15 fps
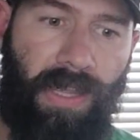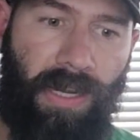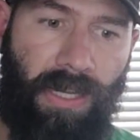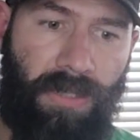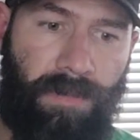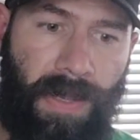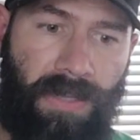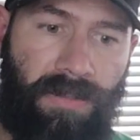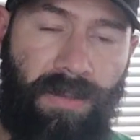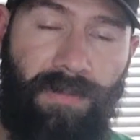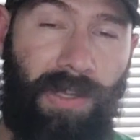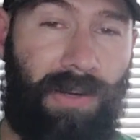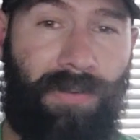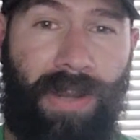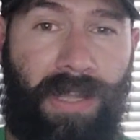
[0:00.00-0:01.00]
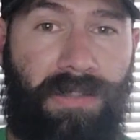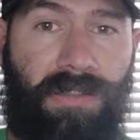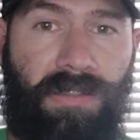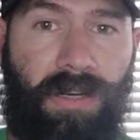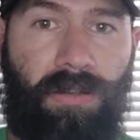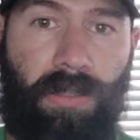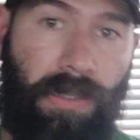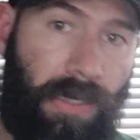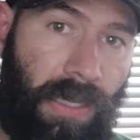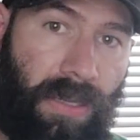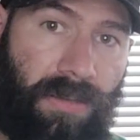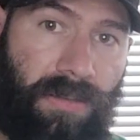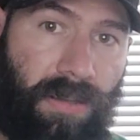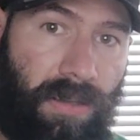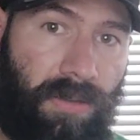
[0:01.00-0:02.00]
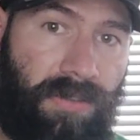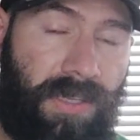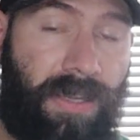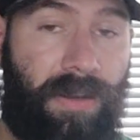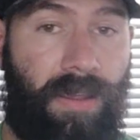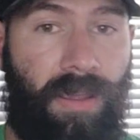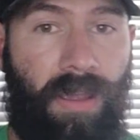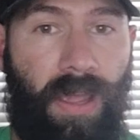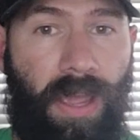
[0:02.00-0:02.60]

inexpensive. You don't necessarily need to use it.